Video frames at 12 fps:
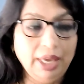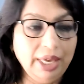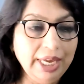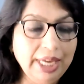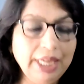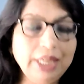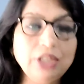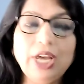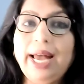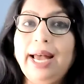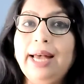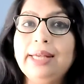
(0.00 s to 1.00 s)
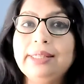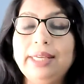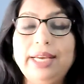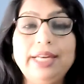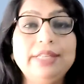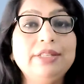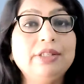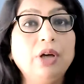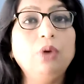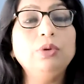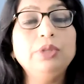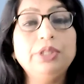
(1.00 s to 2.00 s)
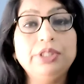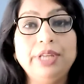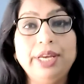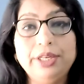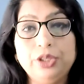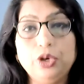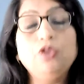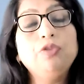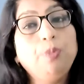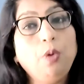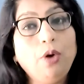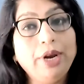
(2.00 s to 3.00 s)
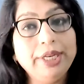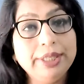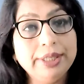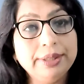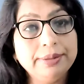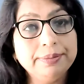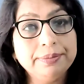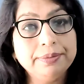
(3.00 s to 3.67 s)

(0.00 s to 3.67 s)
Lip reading: Each has its own set of points.